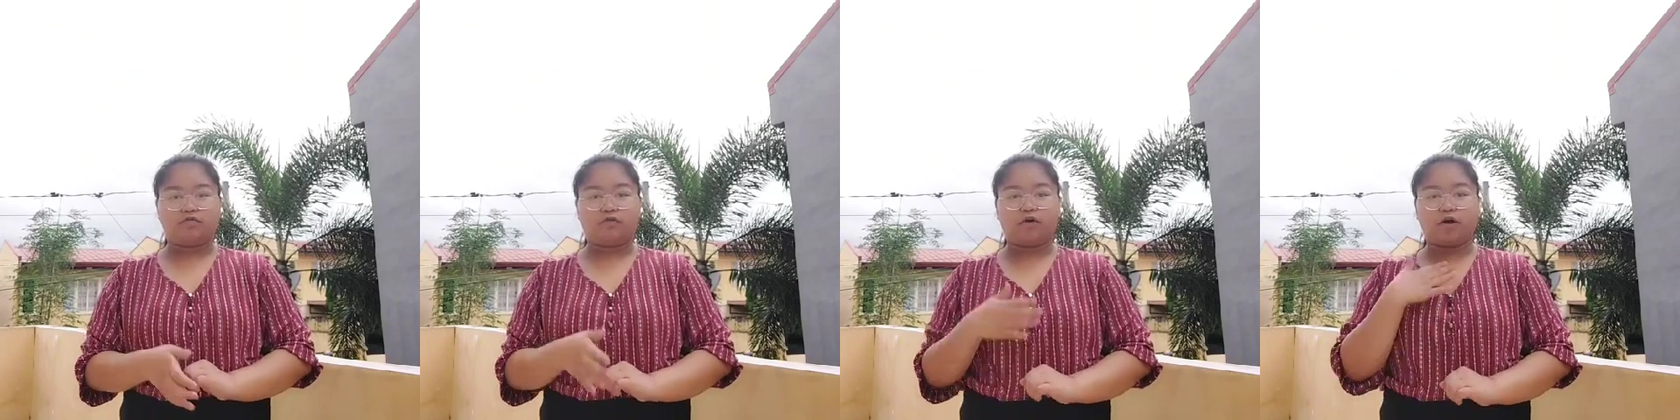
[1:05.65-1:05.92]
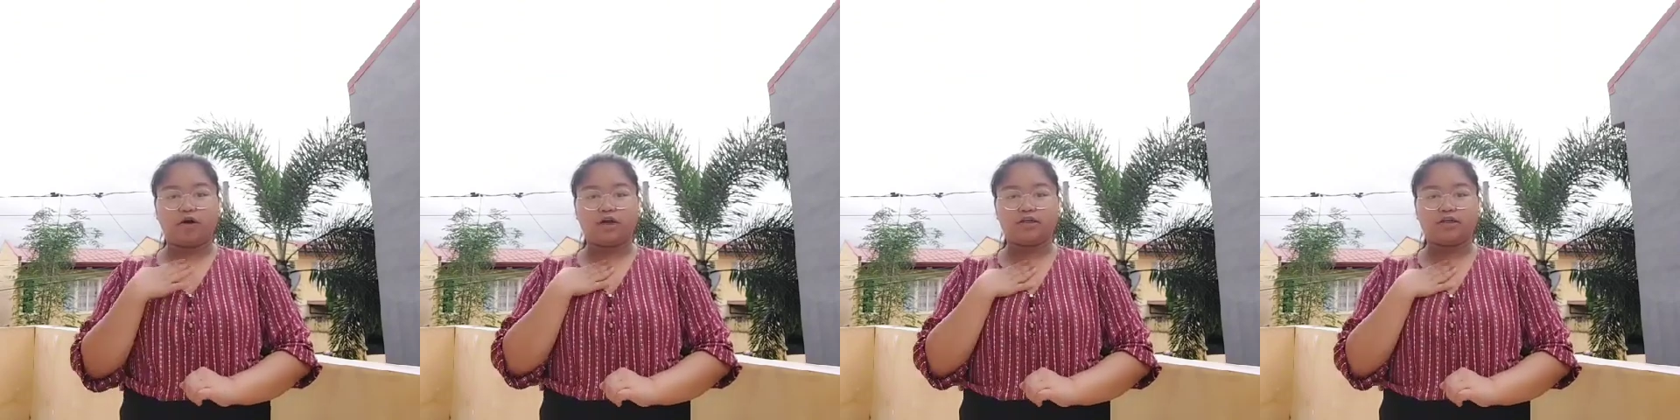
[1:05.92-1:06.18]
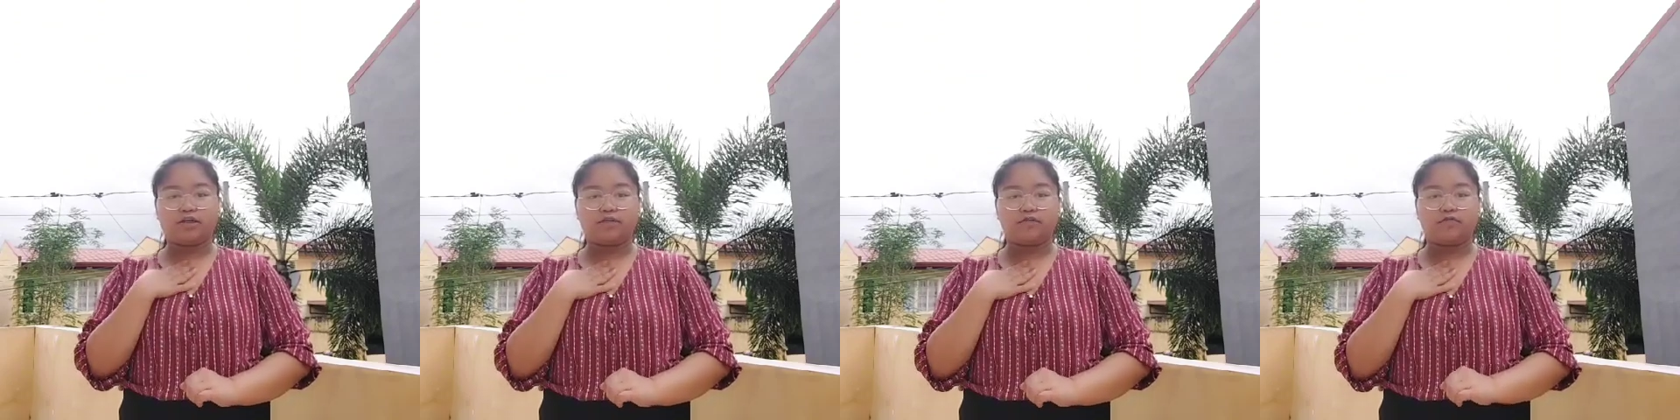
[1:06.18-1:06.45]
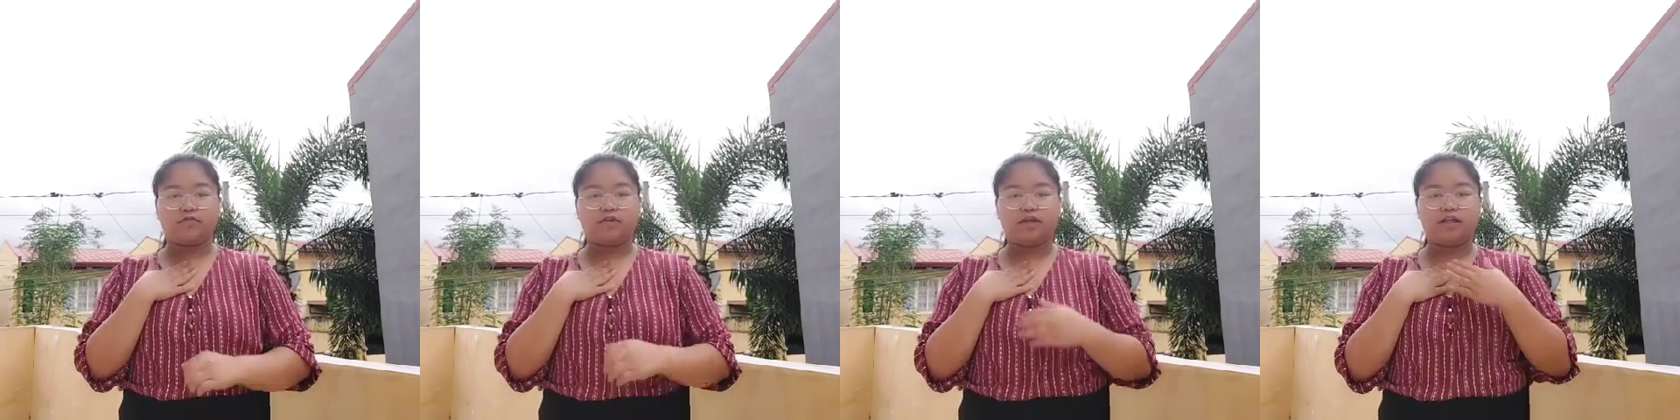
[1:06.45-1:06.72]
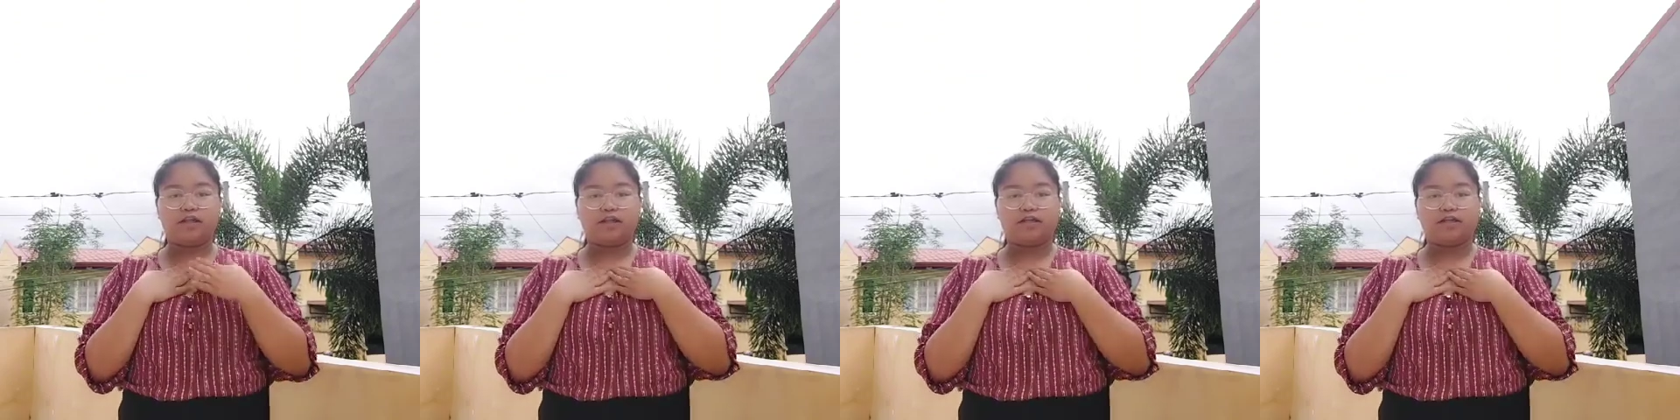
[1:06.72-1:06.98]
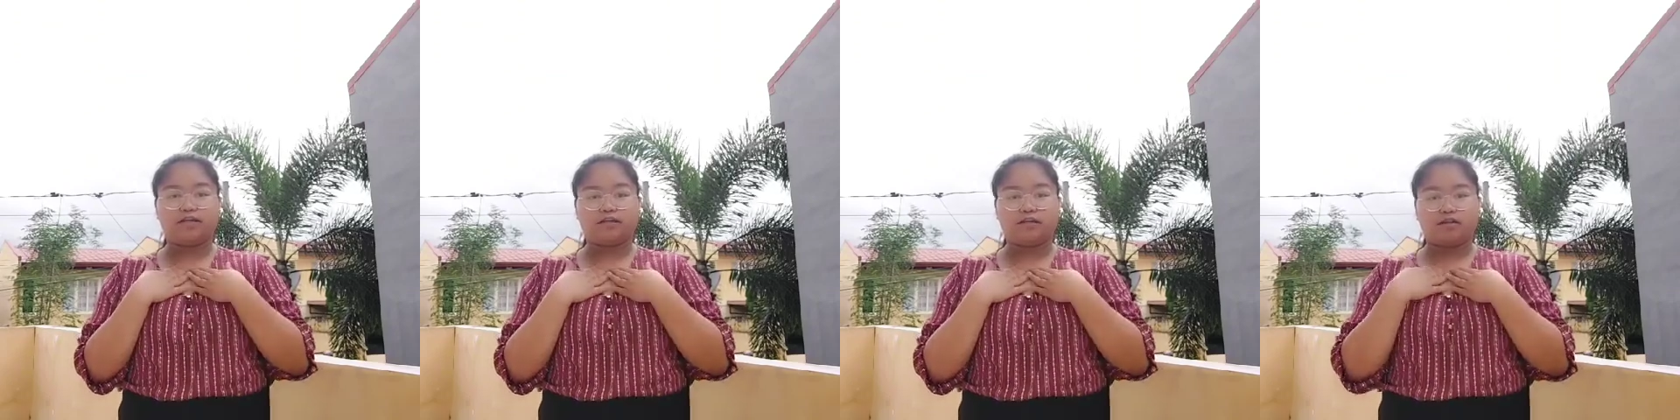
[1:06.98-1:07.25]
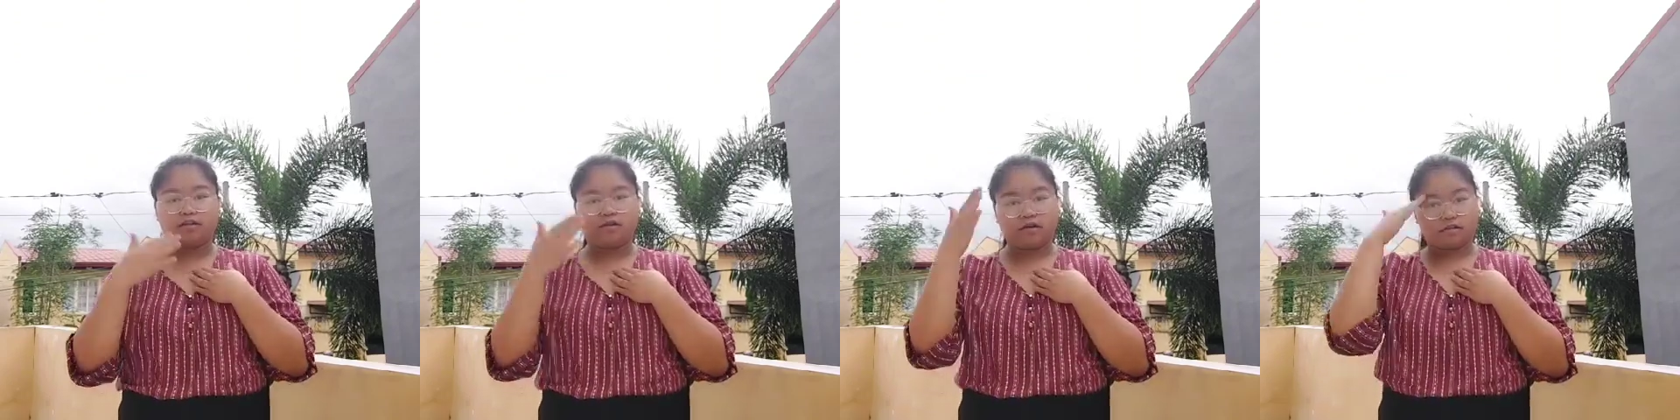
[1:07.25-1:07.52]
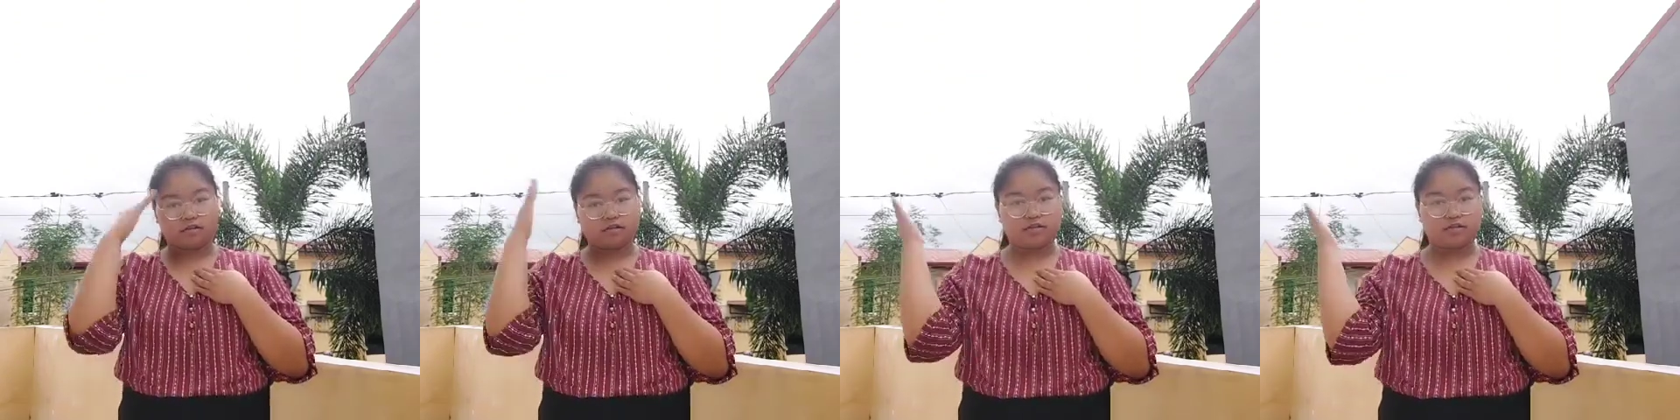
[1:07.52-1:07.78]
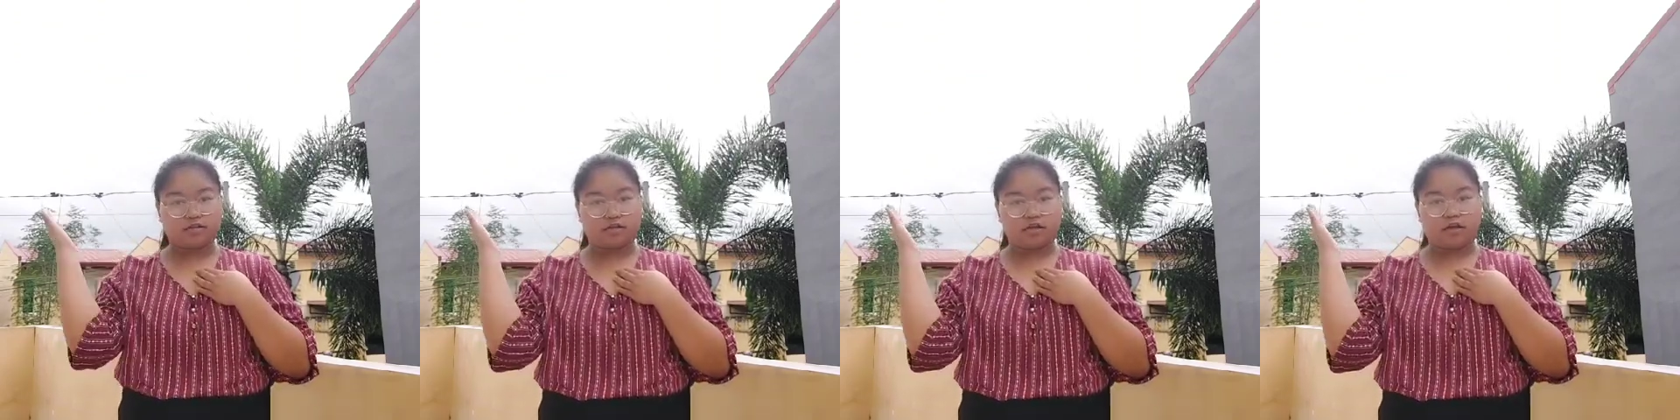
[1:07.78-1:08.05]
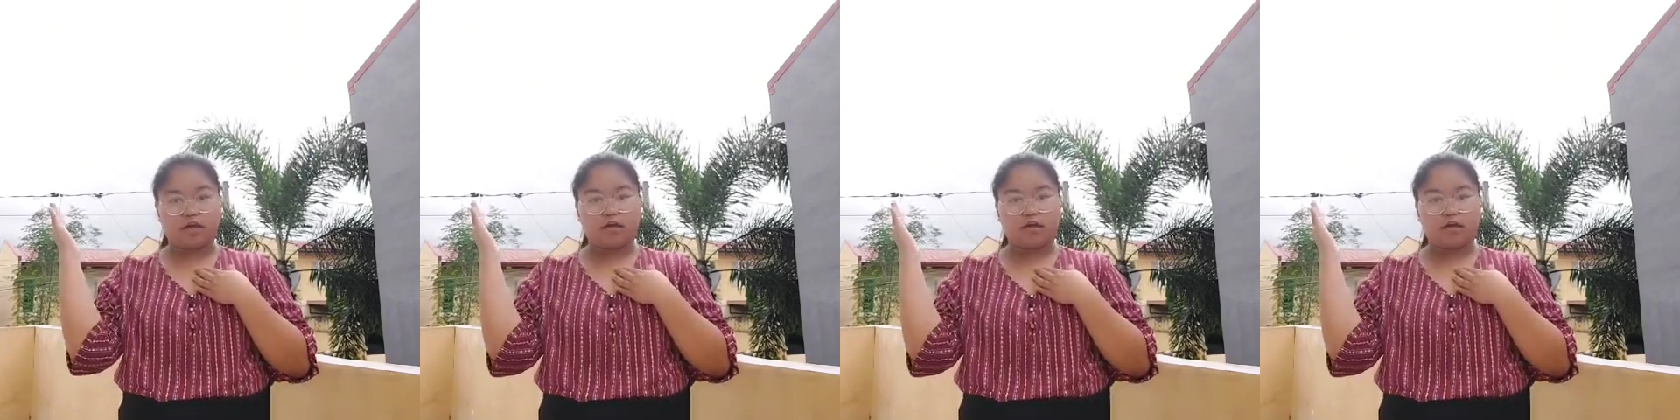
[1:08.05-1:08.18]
voice, feelings, and thoughts.